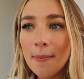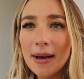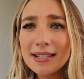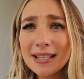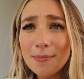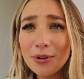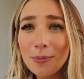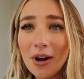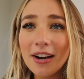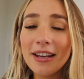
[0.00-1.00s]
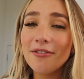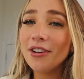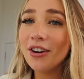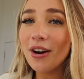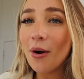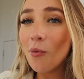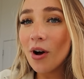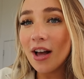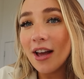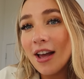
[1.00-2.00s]
best sleep with your body and figure out
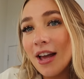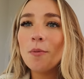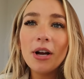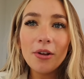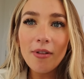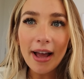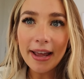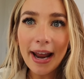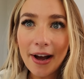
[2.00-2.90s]
what what you like and